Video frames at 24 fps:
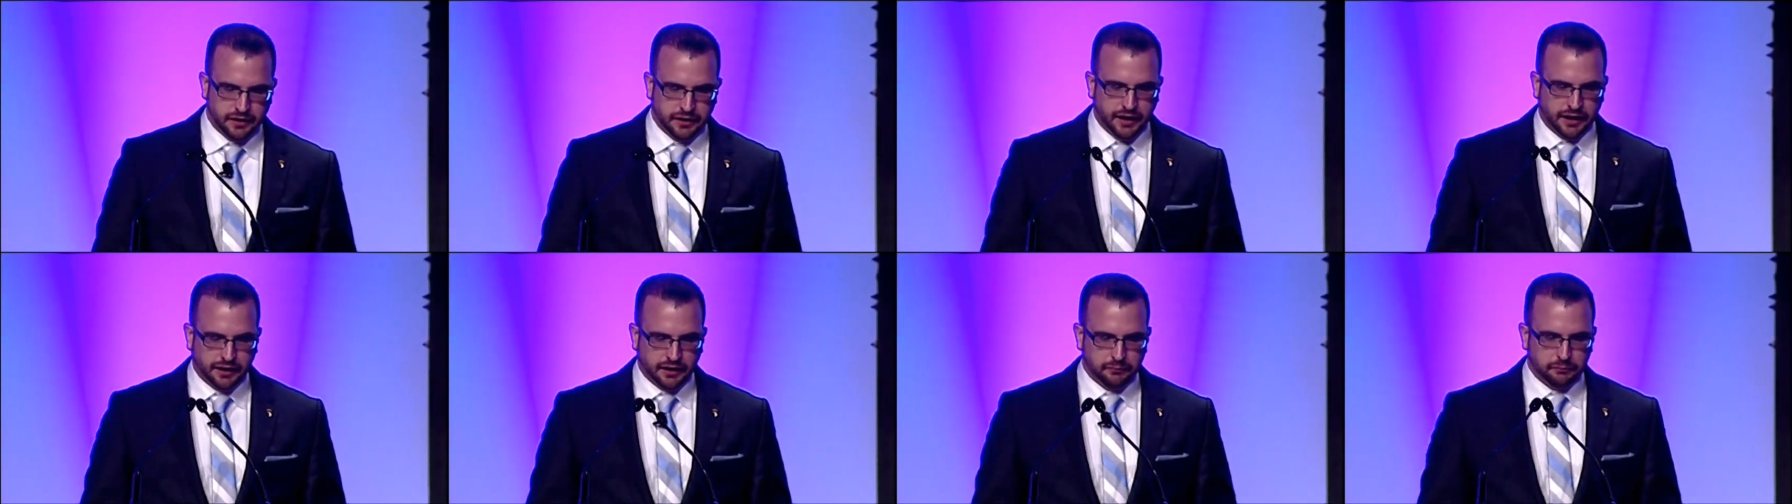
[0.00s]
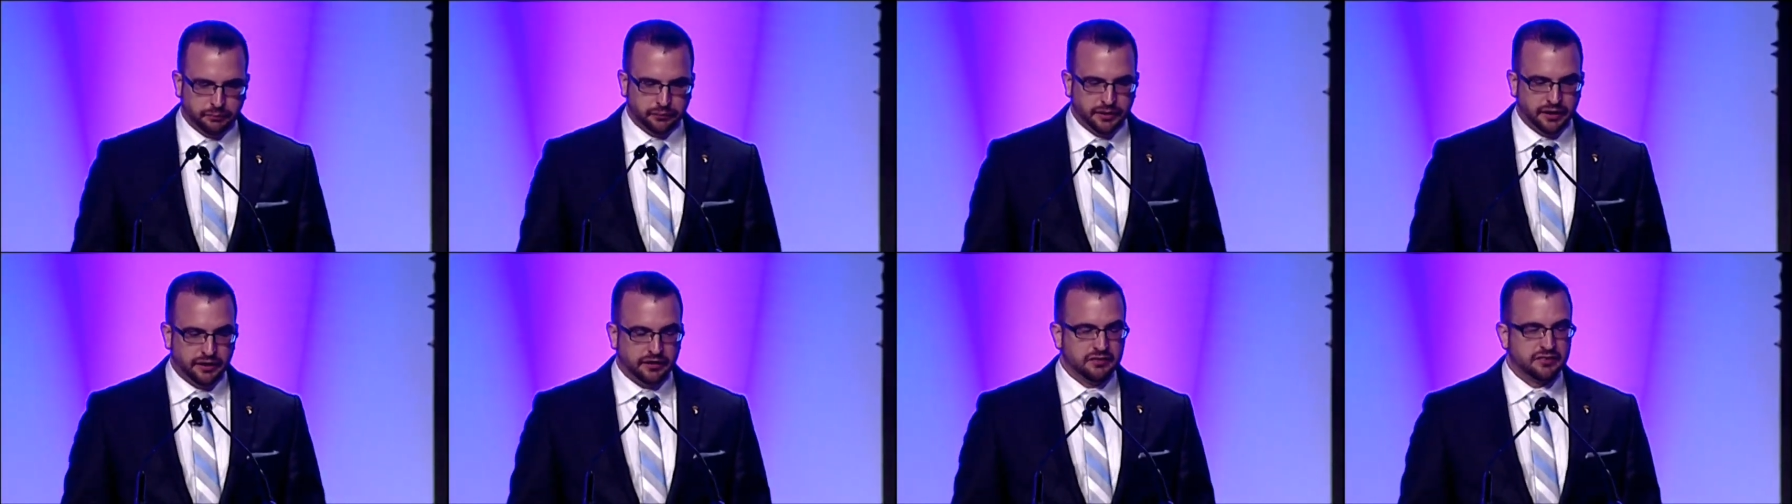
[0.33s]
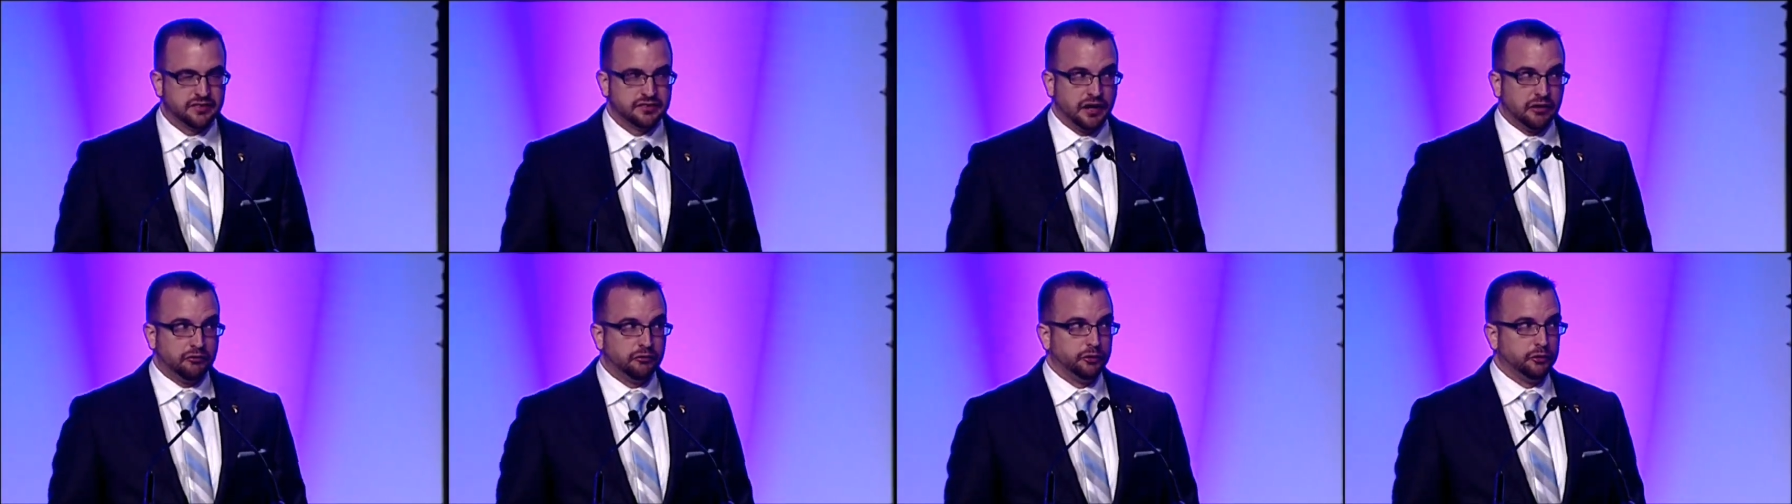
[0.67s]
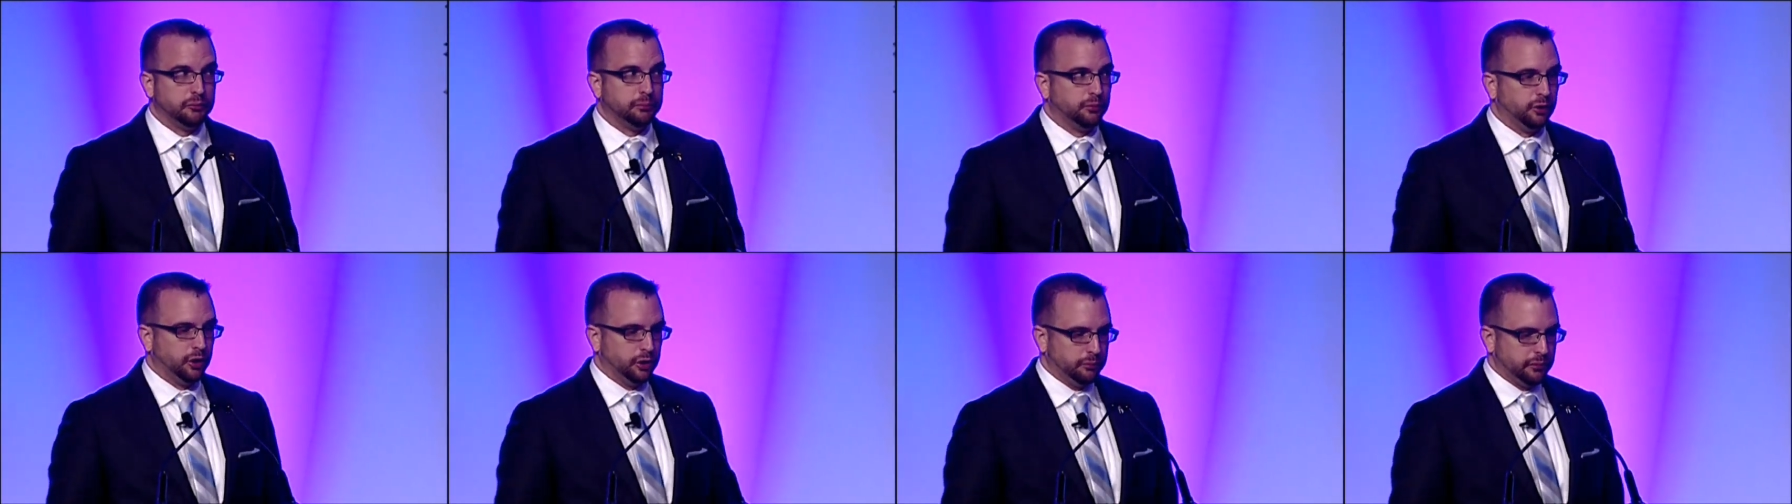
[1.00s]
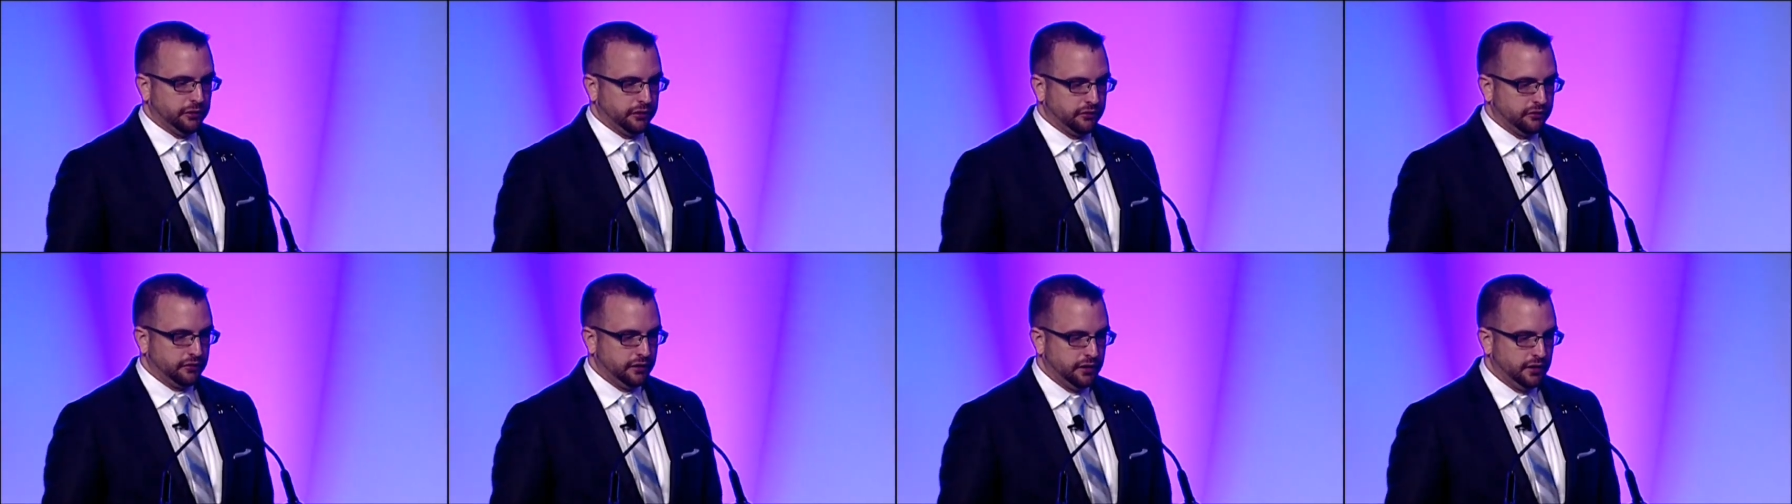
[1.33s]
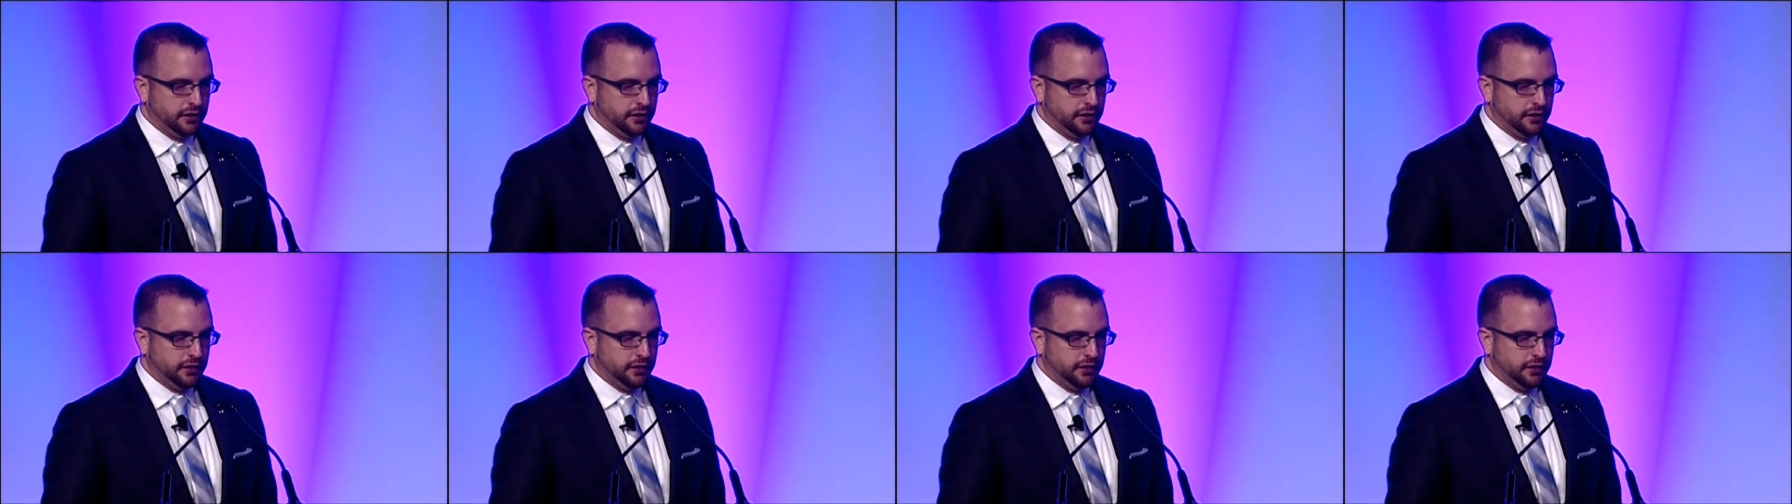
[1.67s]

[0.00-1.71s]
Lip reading: I completed several deployments